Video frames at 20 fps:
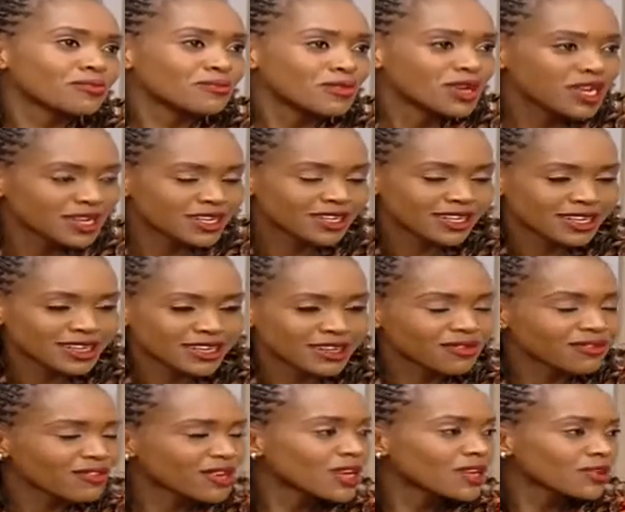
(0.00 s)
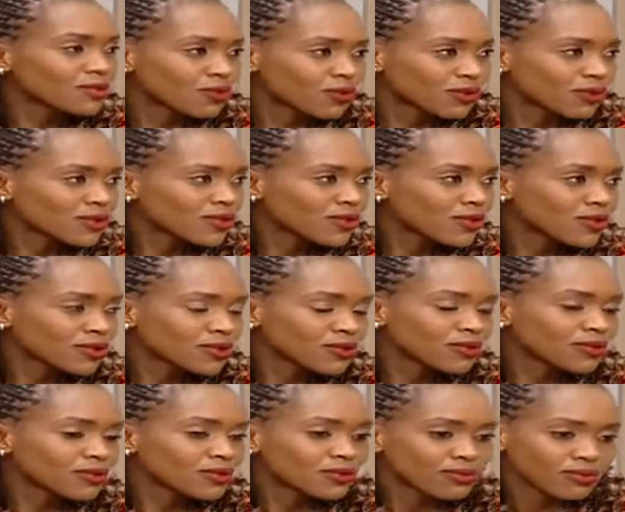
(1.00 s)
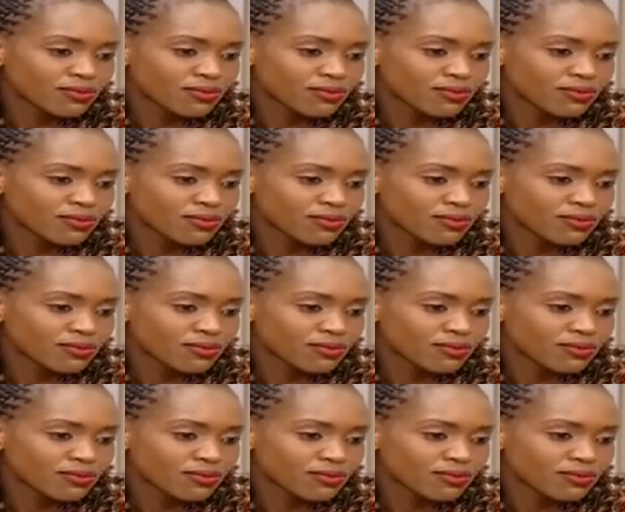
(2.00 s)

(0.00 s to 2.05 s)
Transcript: means it's a fair sport. So